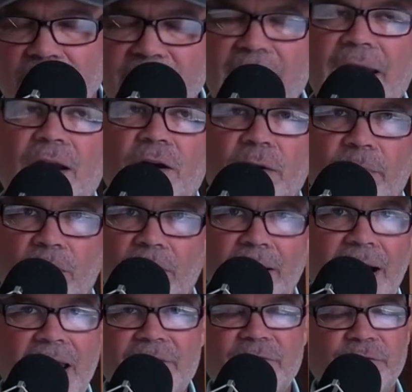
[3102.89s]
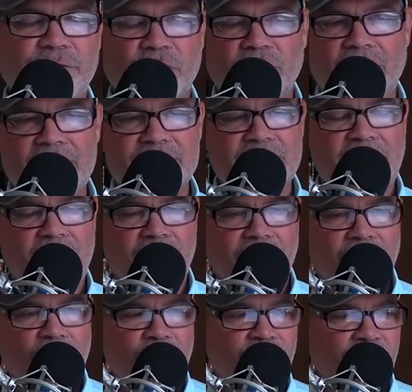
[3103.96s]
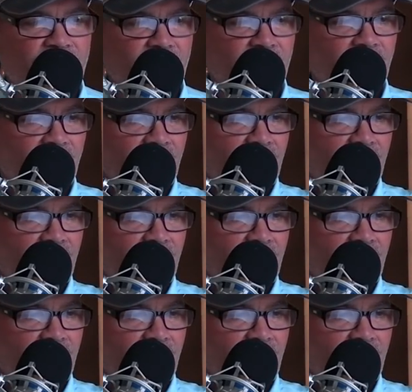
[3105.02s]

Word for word: Terrible, and I haven't fertilized that area over there